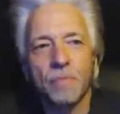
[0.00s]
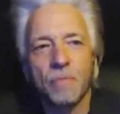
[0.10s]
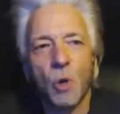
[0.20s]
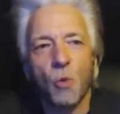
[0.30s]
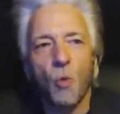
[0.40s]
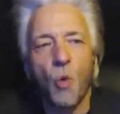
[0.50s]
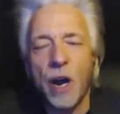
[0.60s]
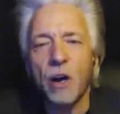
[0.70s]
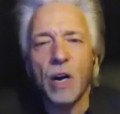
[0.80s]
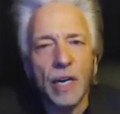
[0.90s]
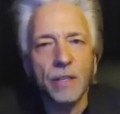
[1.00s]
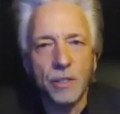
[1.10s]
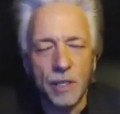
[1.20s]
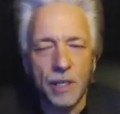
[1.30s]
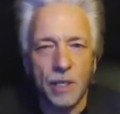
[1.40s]
Where I
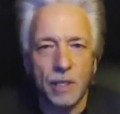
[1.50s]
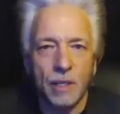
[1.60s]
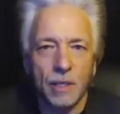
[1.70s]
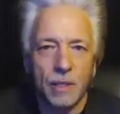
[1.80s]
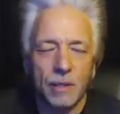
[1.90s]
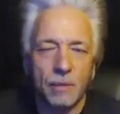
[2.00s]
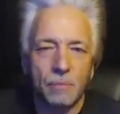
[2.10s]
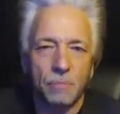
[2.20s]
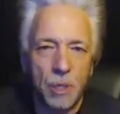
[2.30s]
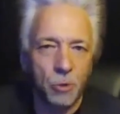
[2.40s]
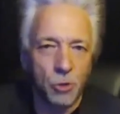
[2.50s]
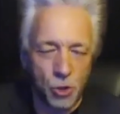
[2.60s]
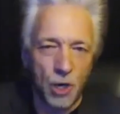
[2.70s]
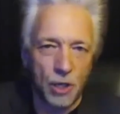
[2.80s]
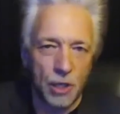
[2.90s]
see people
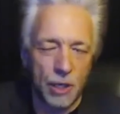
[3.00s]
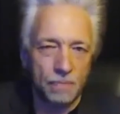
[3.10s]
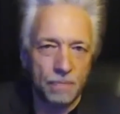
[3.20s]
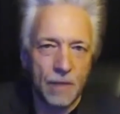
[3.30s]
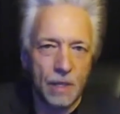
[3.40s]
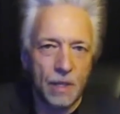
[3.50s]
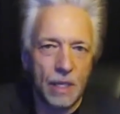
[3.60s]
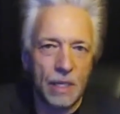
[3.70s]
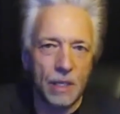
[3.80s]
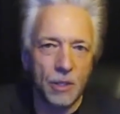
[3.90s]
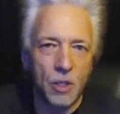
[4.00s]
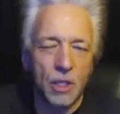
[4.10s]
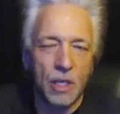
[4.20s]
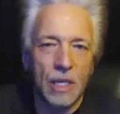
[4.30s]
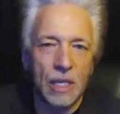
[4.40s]
struggling is,
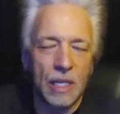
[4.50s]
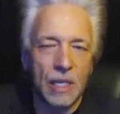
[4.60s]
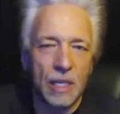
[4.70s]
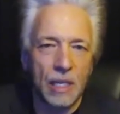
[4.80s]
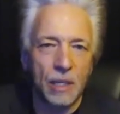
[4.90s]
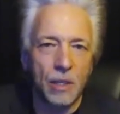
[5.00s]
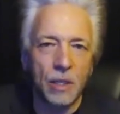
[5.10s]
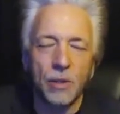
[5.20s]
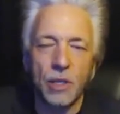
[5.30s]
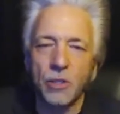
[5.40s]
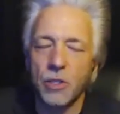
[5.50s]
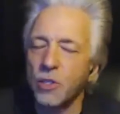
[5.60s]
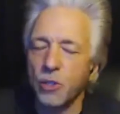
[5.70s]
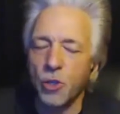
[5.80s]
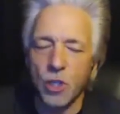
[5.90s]
and this is,
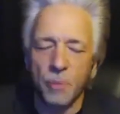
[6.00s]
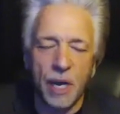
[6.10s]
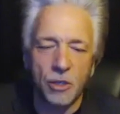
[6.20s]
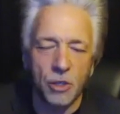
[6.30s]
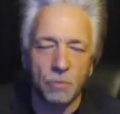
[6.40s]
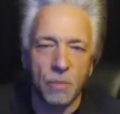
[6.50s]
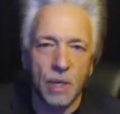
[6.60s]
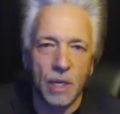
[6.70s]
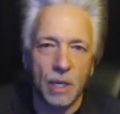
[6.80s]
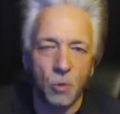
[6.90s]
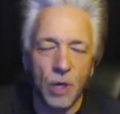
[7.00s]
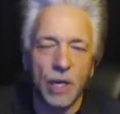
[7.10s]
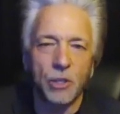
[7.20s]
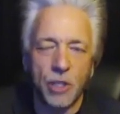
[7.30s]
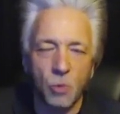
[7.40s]
as you can imagine, when I
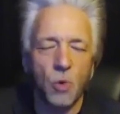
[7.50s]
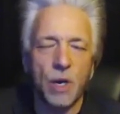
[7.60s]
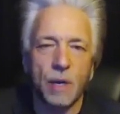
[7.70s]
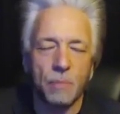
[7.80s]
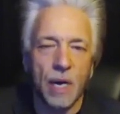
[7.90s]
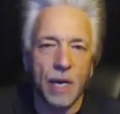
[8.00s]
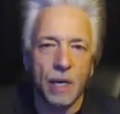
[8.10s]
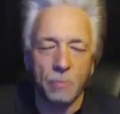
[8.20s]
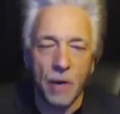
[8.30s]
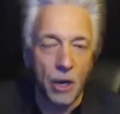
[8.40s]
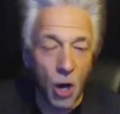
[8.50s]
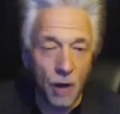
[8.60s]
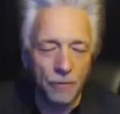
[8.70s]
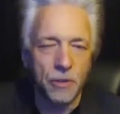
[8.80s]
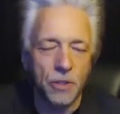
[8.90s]
say we, my
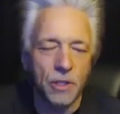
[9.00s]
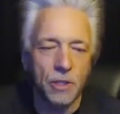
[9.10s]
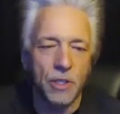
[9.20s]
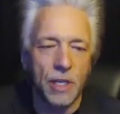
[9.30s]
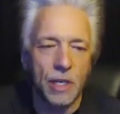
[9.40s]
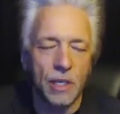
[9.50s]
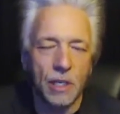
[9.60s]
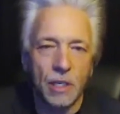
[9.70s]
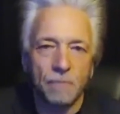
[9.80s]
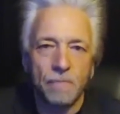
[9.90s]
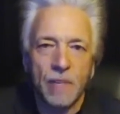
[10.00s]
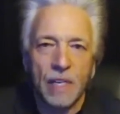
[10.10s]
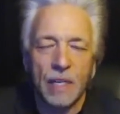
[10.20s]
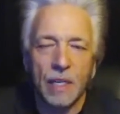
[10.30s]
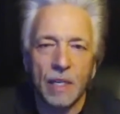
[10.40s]
office is it's
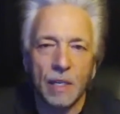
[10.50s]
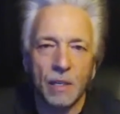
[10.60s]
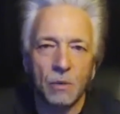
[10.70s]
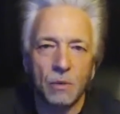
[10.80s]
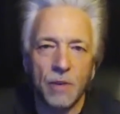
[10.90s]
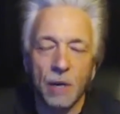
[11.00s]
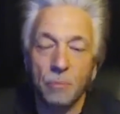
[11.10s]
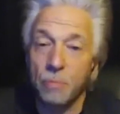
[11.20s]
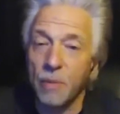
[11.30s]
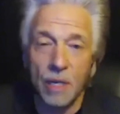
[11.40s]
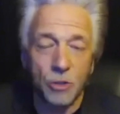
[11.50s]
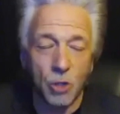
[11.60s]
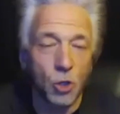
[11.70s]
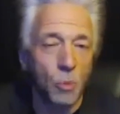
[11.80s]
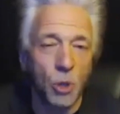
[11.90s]
a
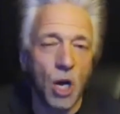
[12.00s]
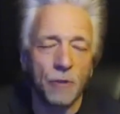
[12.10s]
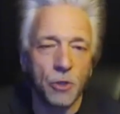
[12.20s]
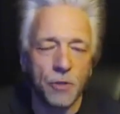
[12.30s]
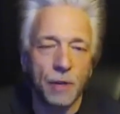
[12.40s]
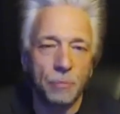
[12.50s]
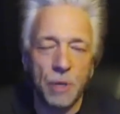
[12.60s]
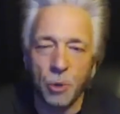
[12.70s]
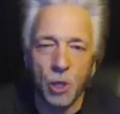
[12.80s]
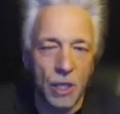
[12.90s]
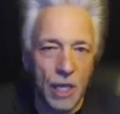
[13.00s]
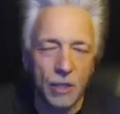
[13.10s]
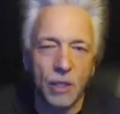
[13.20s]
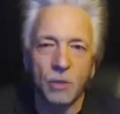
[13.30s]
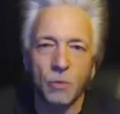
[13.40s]
global office. We've got people in
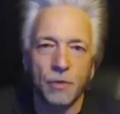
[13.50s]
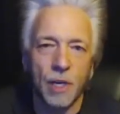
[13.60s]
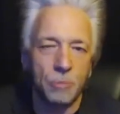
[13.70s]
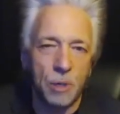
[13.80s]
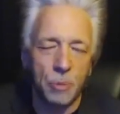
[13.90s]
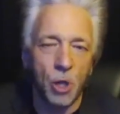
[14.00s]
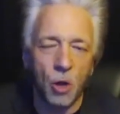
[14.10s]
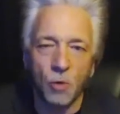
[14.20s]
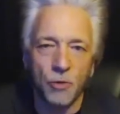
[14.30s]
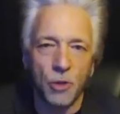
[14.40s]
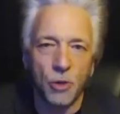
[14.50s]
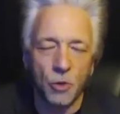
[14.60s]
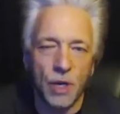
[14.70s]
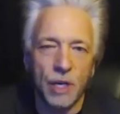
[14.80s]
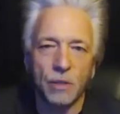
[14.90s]
London. We've got people all over the
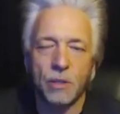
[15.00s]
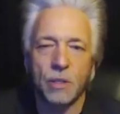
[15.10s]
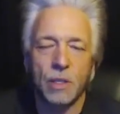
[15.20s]
US.